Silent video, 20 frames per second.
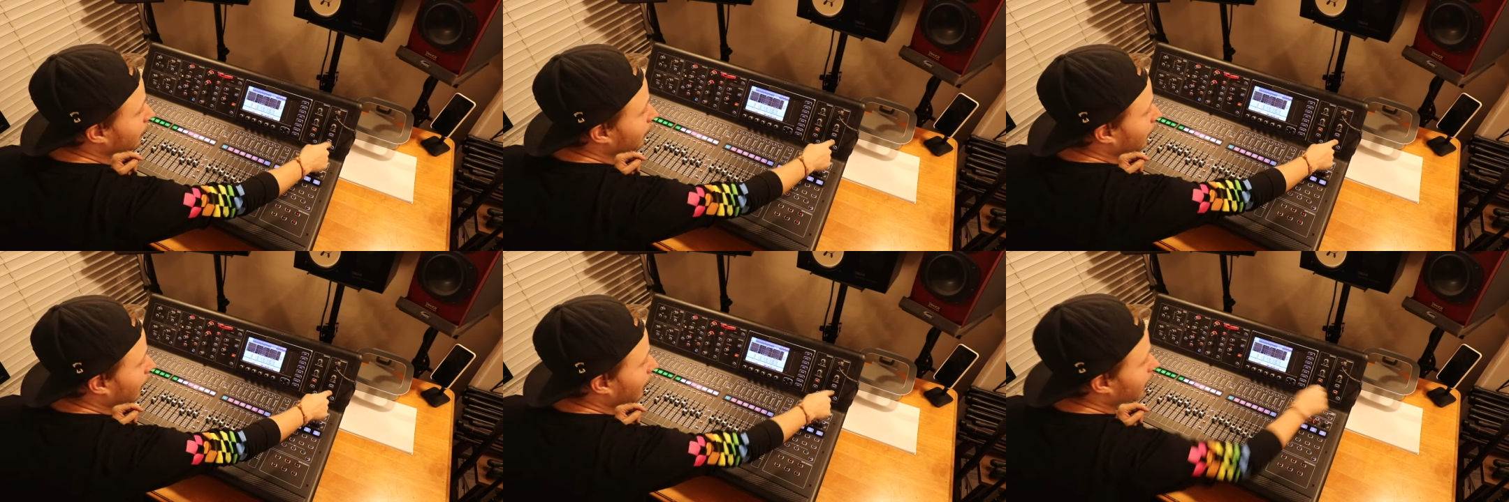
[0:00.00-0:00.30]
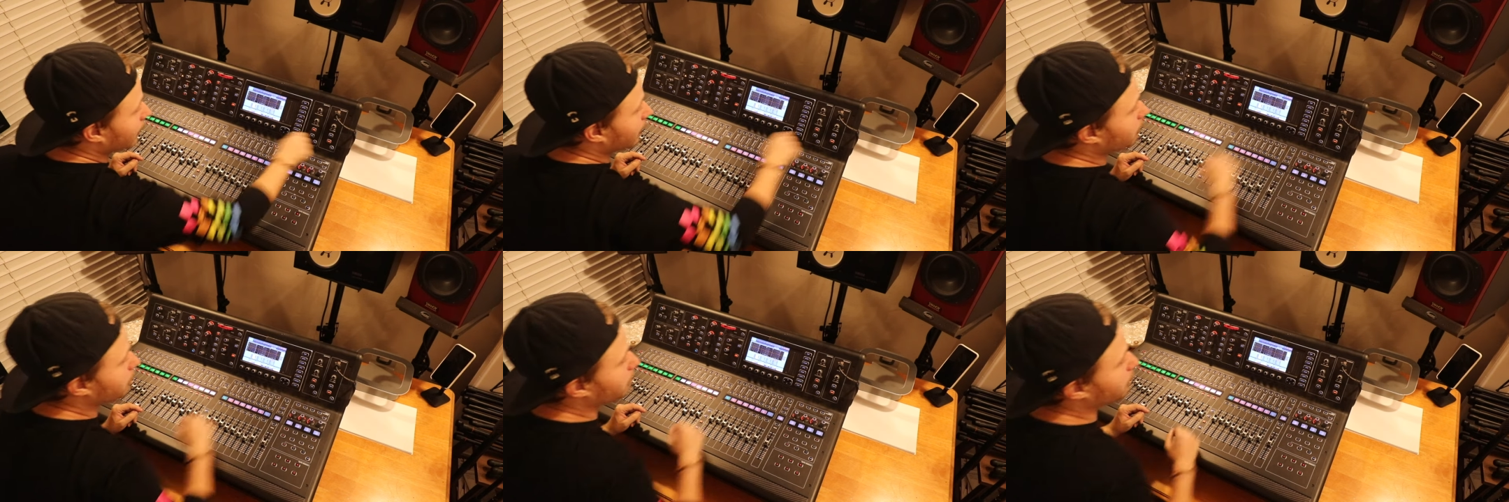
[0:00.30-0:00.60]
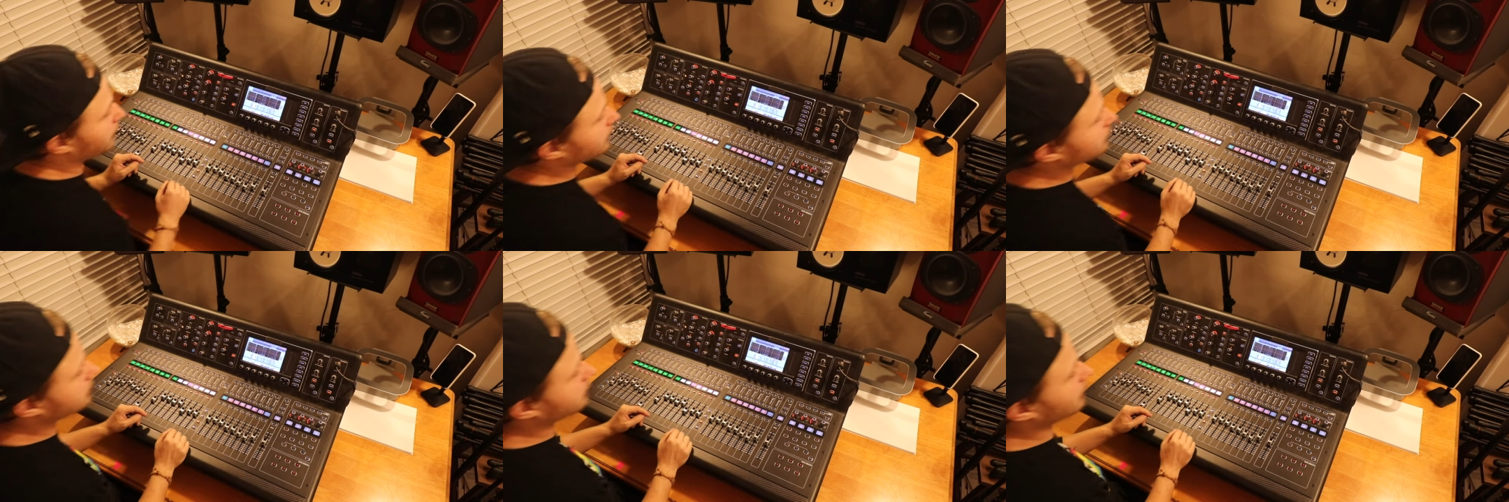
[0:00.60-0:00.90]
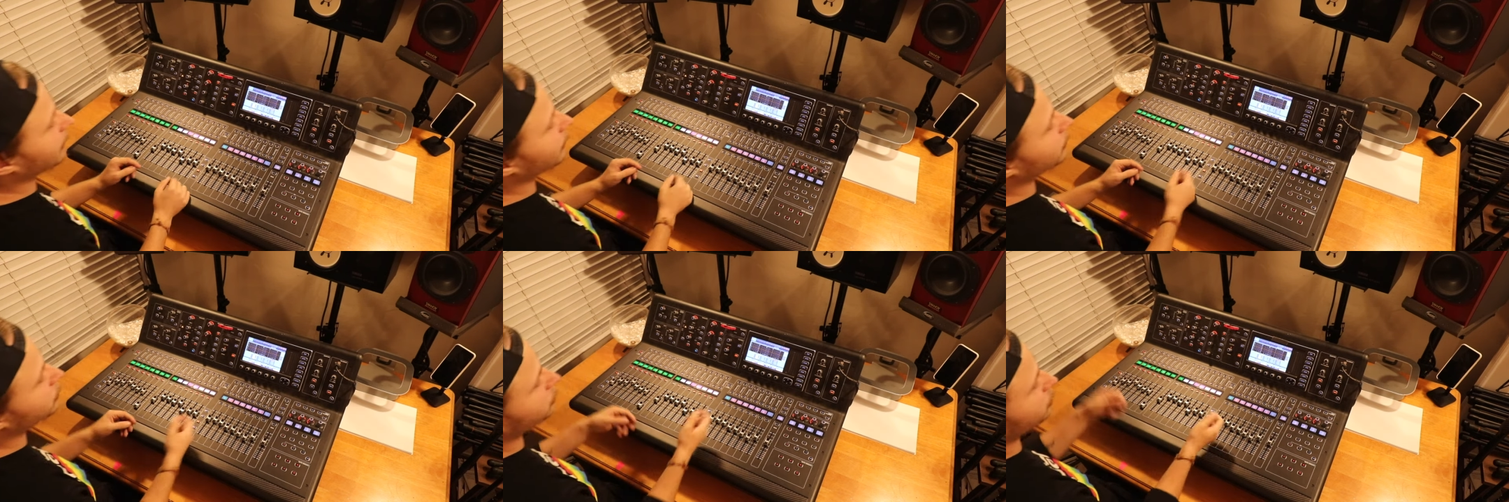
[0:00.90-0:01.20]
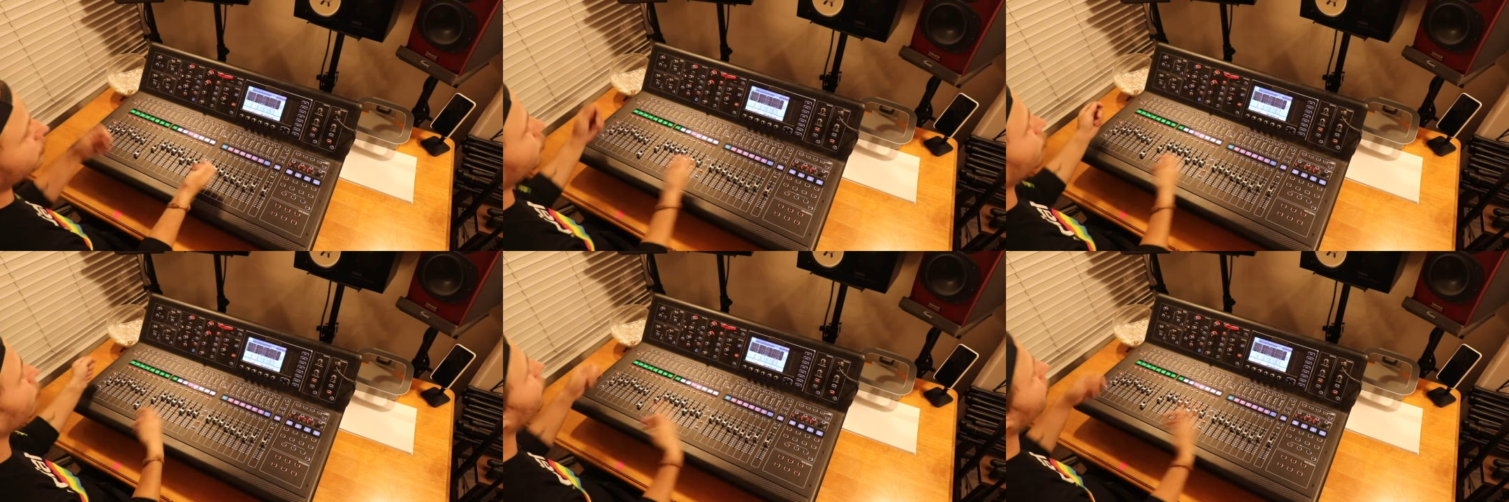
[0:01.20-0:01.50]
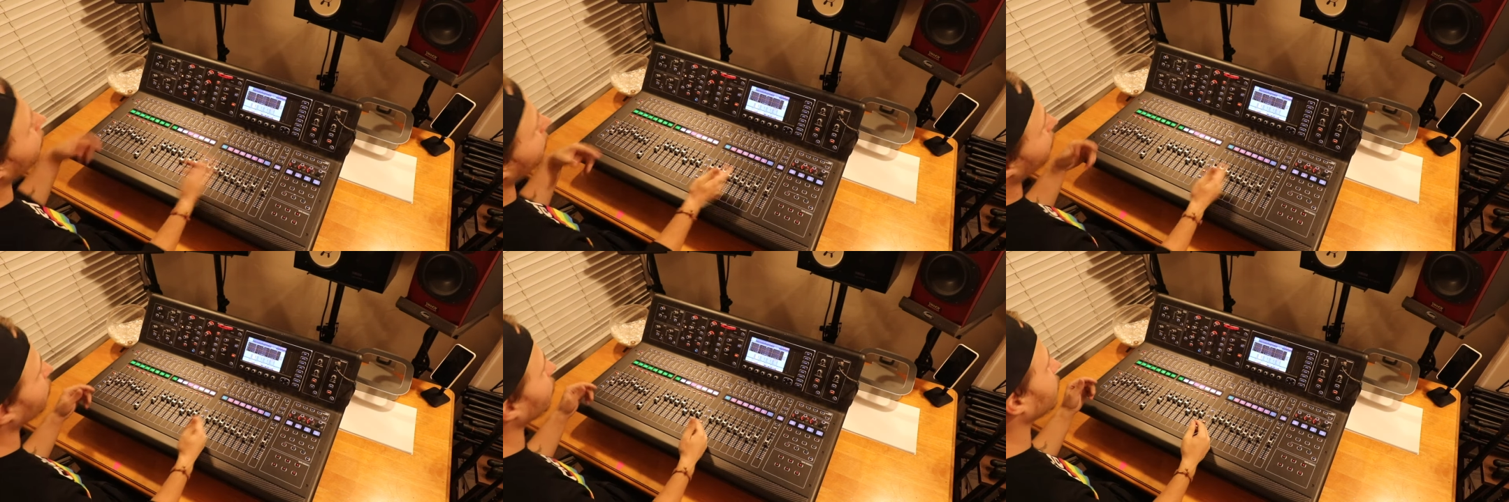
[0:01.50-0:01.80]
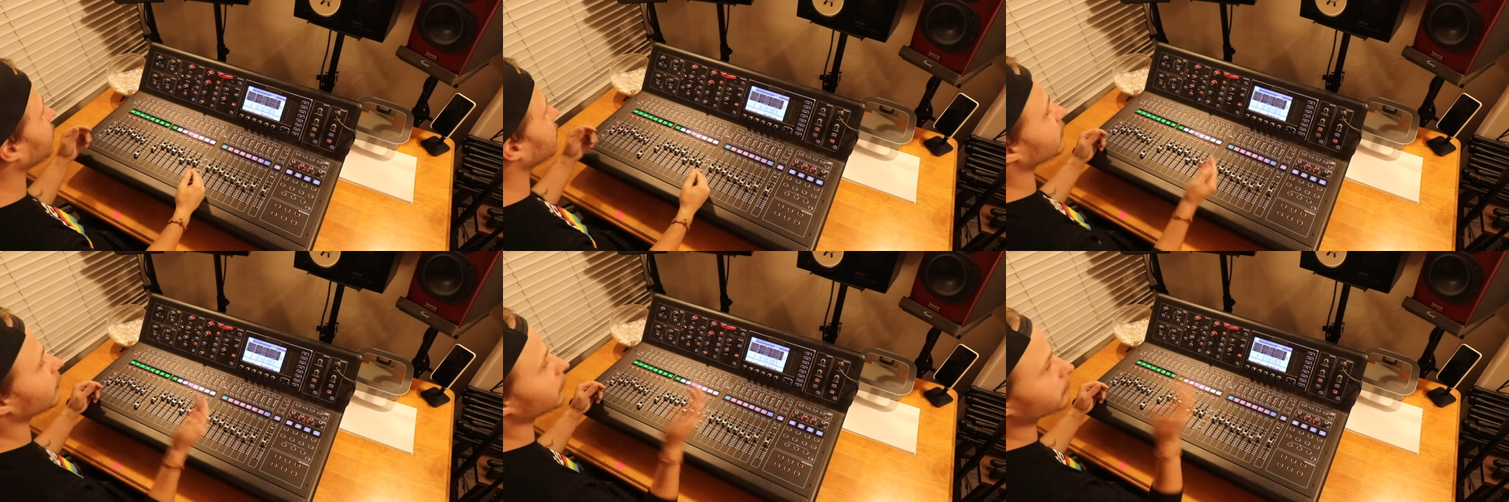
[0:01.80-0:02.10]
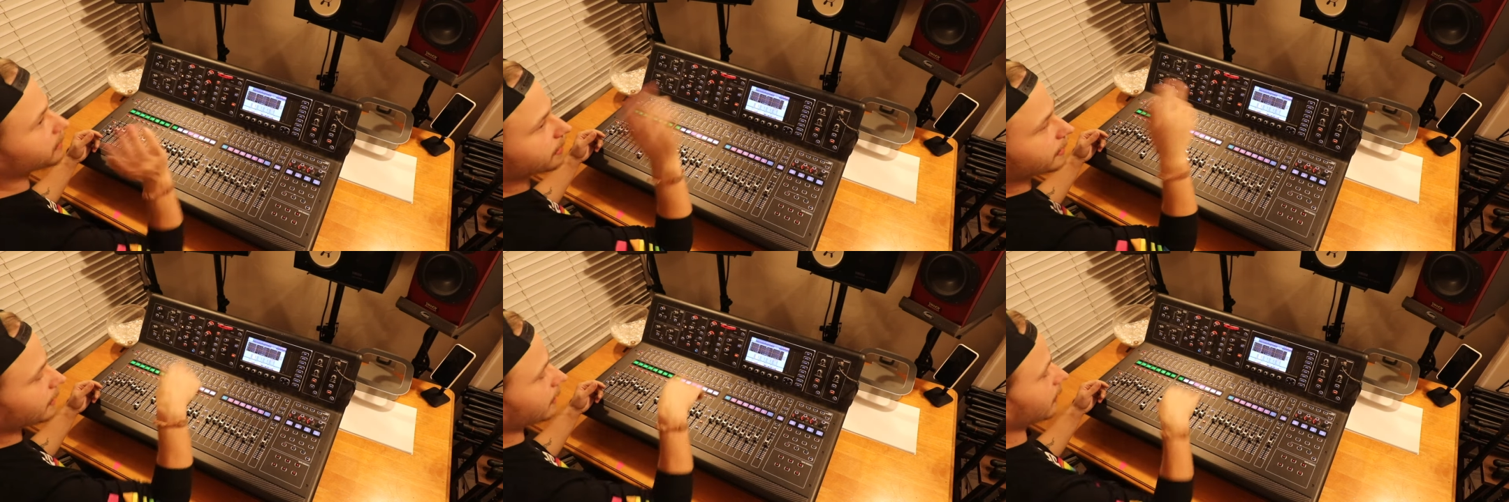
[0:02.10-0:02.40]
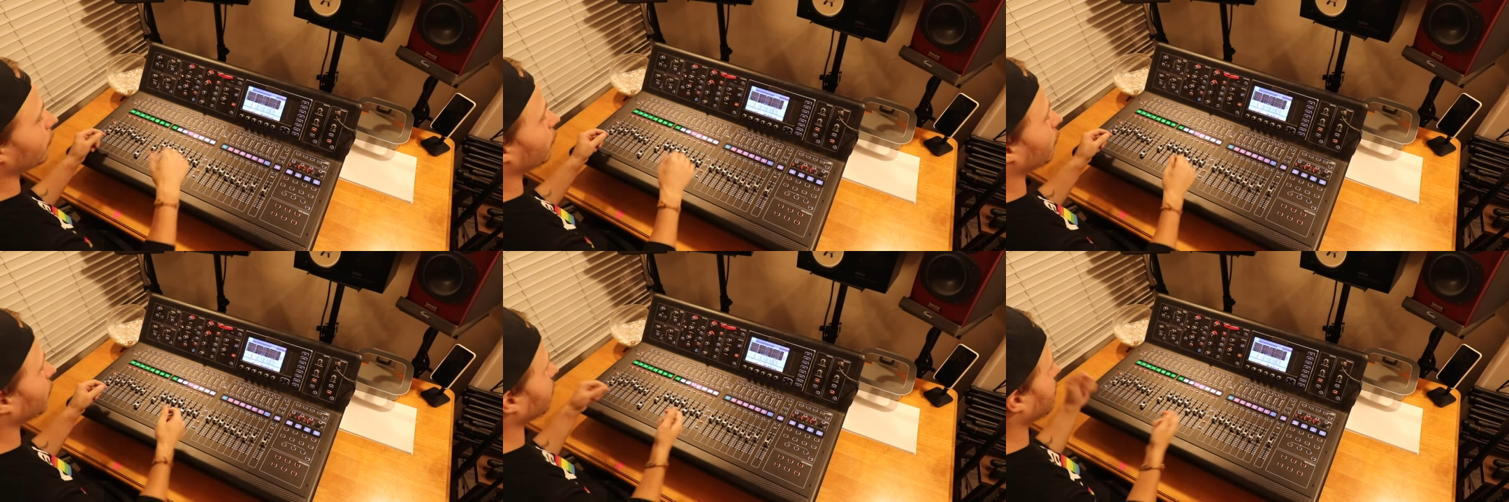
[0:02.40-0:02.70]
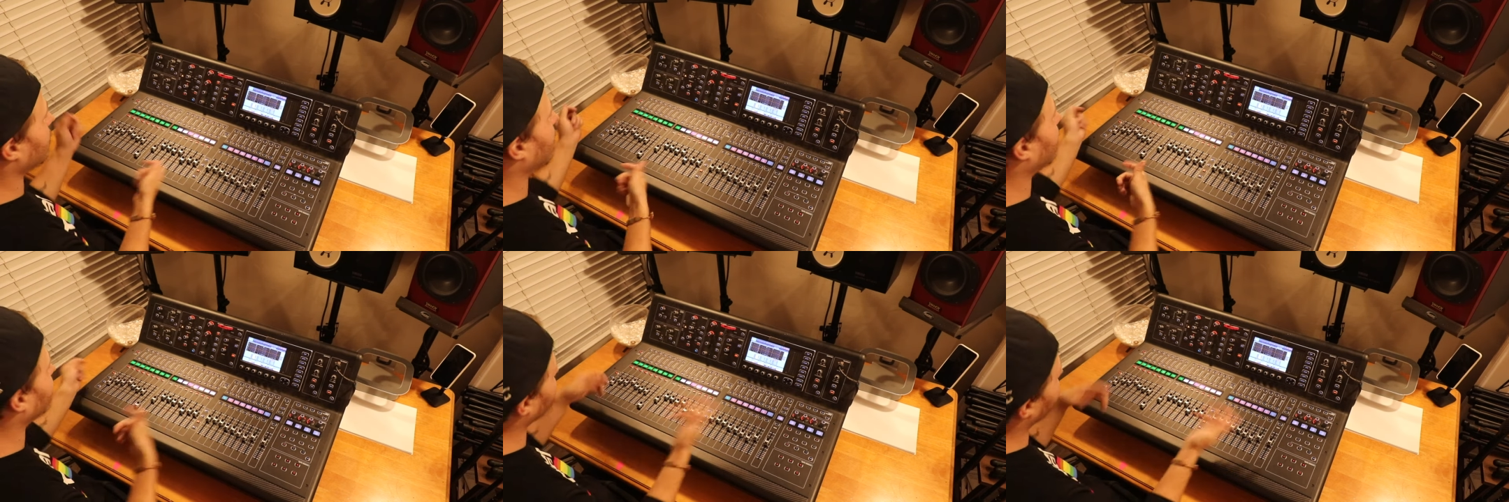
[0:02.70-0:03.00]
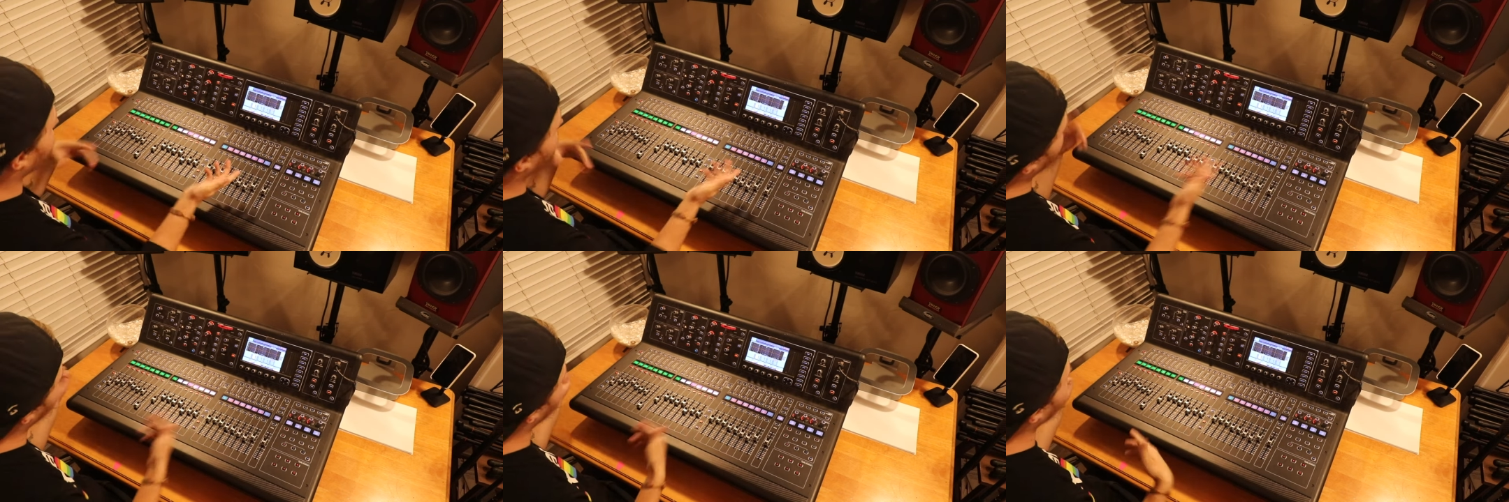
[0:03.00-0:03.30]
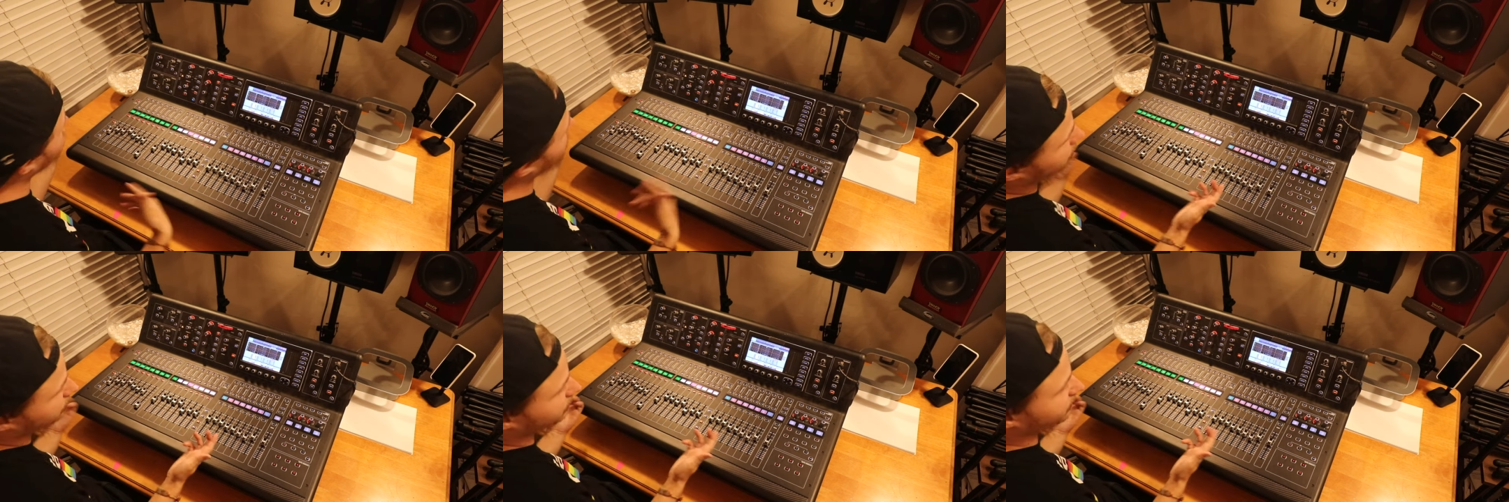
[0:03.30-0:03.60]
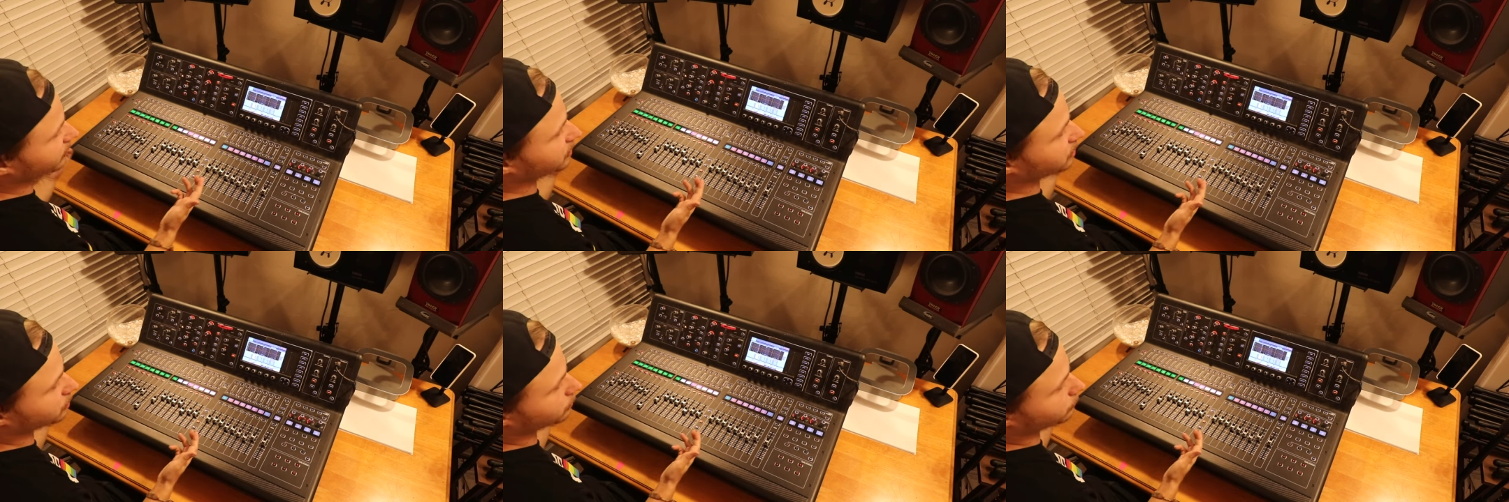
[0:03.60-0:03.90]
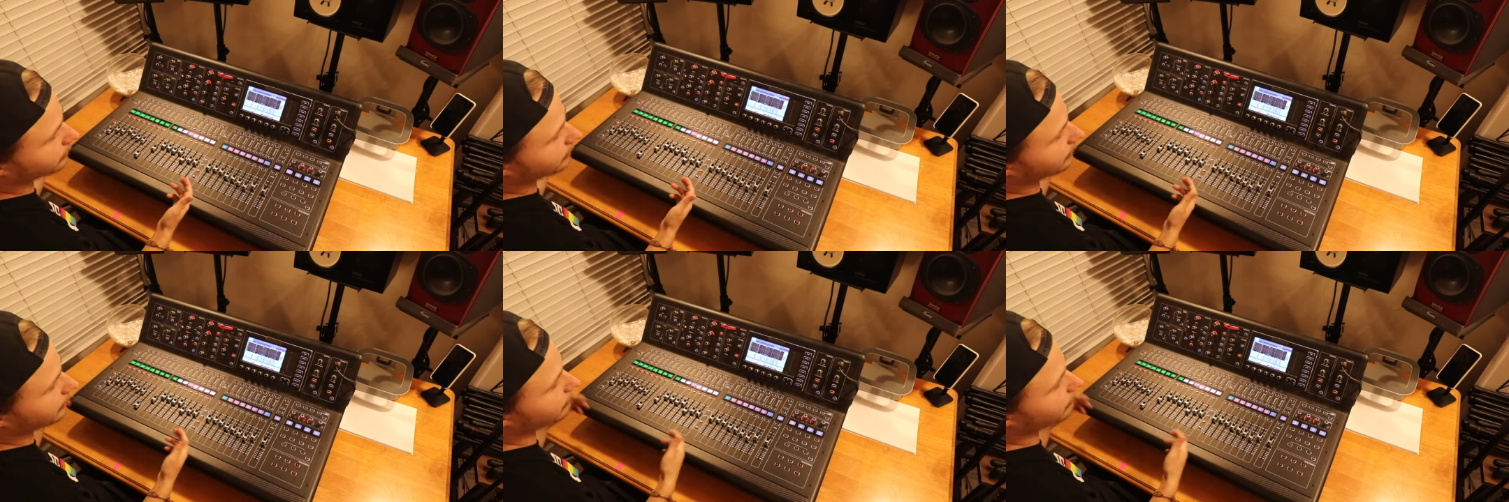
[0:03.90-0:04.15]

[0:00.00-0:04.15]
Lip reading: Nobody's mouth can be seen.